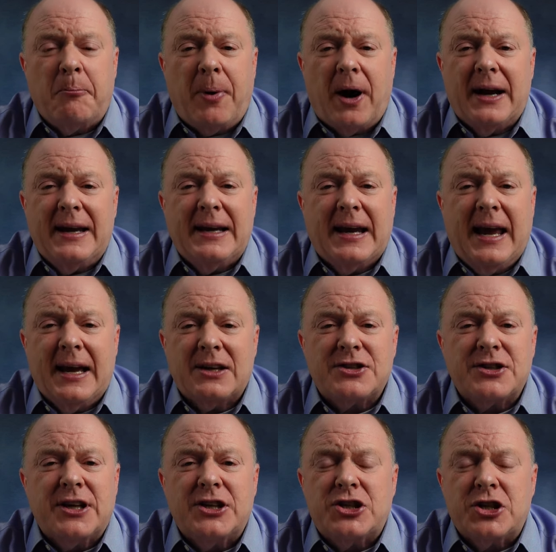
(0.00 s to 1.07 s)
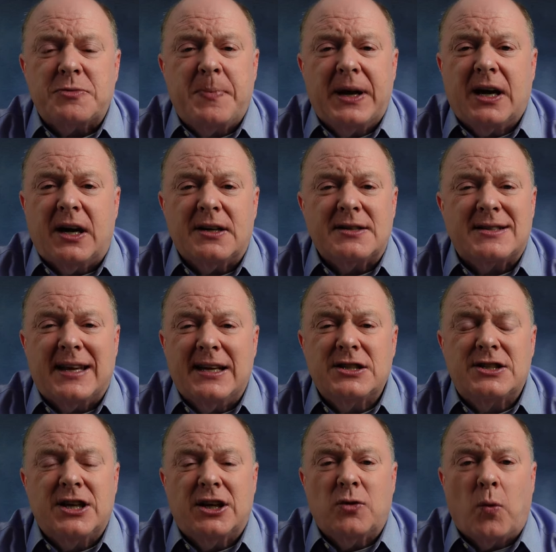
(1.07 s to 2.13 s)
but he canceled it just because
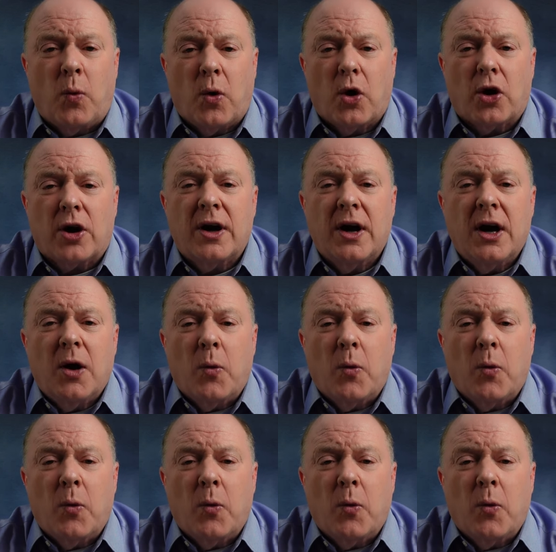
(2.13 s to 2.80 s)
things didn't work